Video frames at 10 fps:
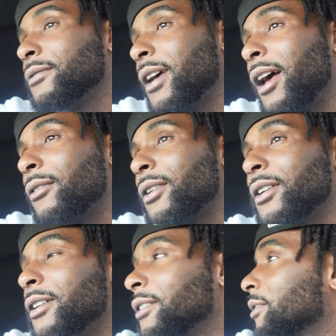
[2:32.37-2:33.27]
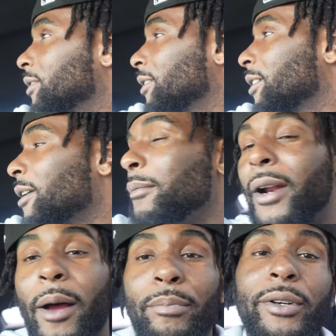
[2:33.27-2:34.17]
I don't care. But
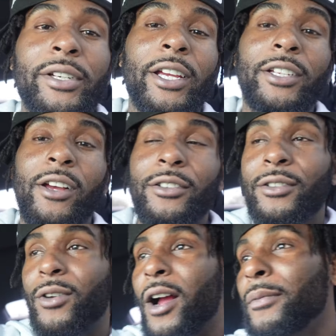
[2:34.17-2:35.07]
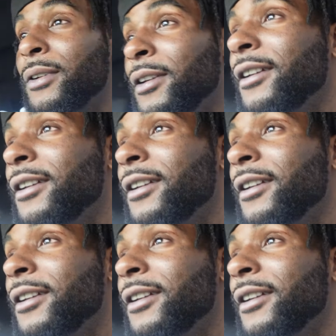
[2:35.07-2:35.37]
I appreciate y'all subscribing.